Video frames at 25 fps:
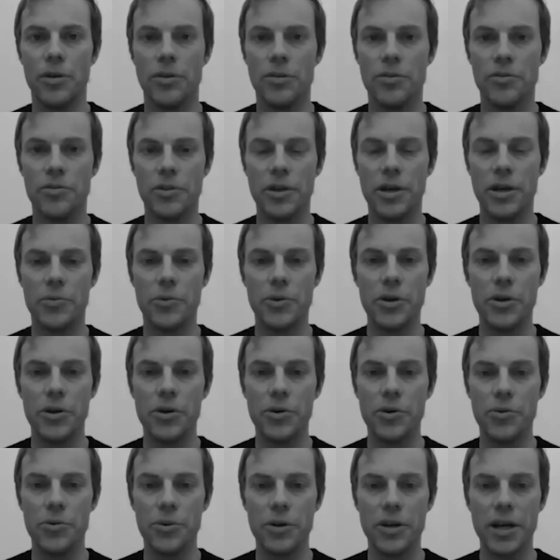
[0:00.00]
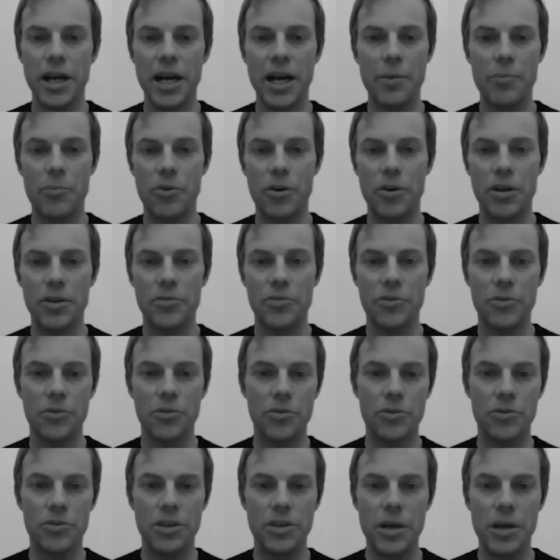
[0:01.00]
stereo cameras
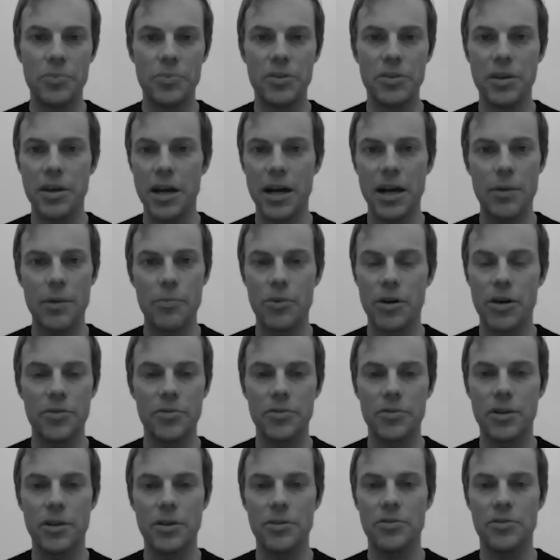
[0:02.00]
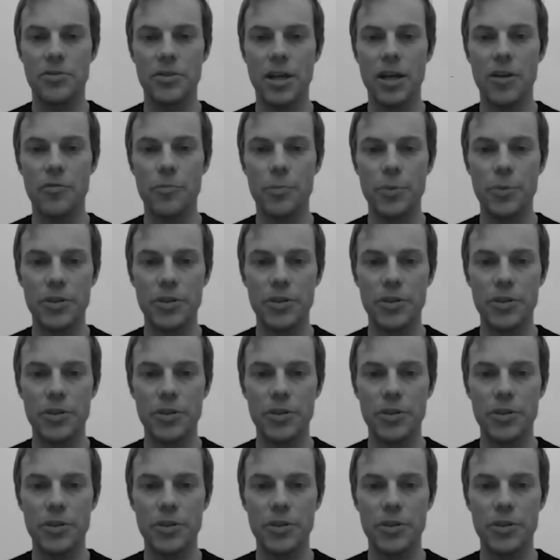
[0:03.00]
or depth cameras and that stuff,